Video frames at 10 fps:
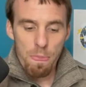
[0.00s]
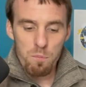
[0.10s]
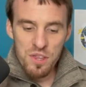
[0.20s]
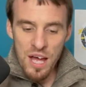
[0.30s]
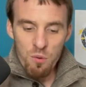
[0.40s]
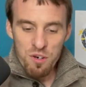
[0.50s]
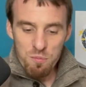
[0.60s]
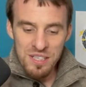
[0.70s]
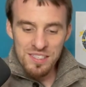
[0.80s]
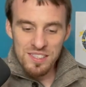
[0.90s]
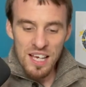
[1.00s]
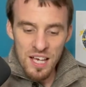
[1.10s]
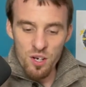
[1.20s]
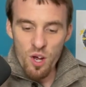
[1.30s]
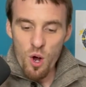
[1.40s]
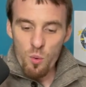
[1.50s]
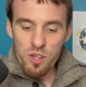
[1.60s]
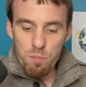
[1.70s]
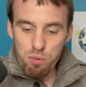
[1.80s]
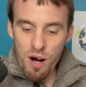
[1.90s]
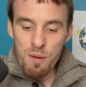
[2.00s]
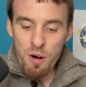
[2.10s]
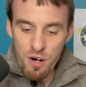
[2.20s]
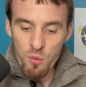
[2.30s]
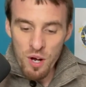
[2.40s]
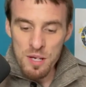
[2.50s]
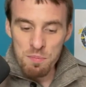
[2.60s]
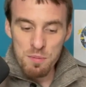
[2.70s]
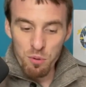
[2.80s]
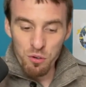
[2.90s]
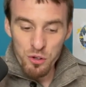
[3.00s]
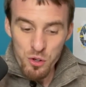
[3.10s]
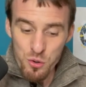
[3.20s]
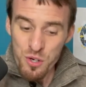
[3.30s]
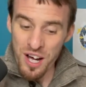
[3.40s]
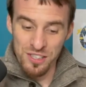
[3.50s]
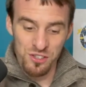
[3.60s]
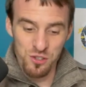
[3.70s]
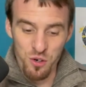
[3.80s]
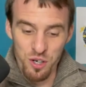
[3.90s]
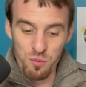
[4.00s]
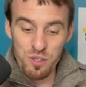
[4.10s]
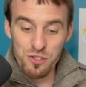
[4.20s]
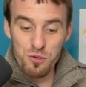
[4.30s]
But that would have been said when the primary way people knew God's story was